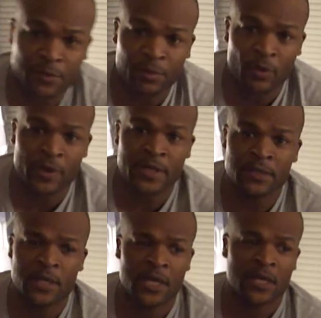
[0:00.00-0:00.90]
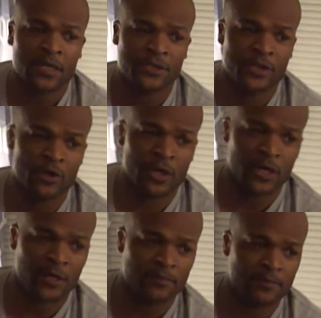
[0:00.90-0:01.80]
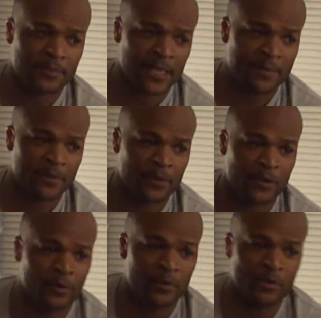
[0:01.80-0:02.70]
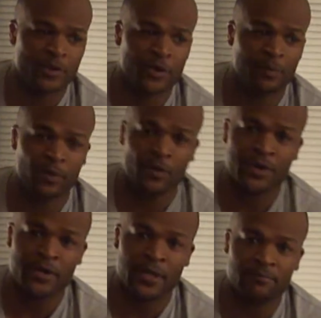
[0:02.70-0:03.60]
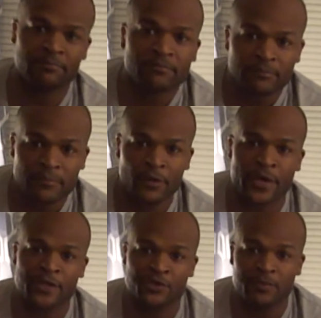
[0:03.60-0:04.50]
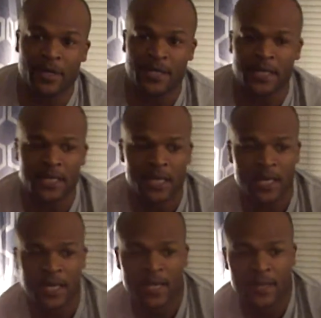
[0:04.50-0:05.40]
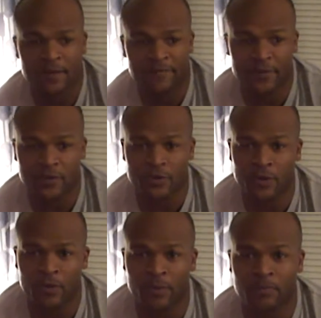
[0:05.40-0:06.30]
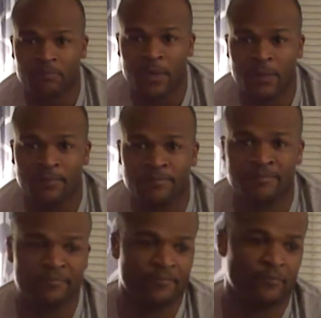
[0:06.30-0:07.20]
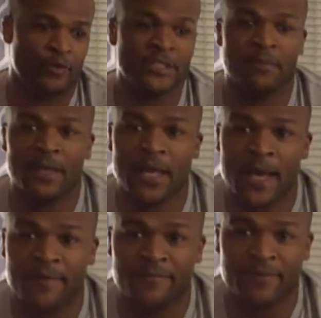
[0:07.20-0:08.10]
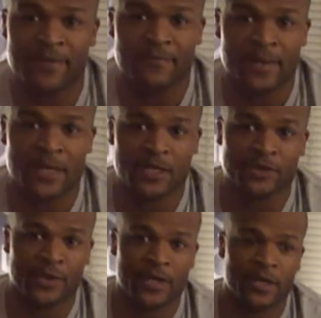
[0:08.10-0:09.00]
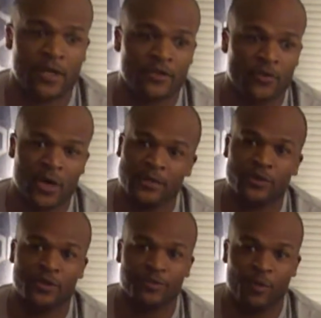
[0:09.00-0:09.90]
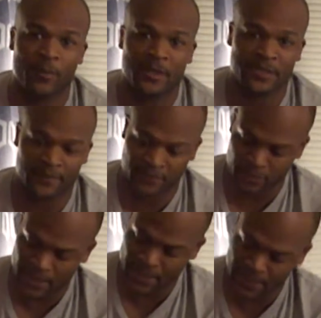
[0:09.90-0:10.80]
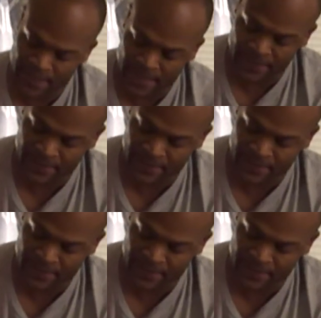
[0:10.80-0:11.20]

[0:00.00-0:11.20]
deployed. Because, you know, a lot of people don't know, but when you're deployed, you get a little extra money. And I figured, you know, I'm risking my life, fighting for my country here and there, so I was going to spoil myself. So I got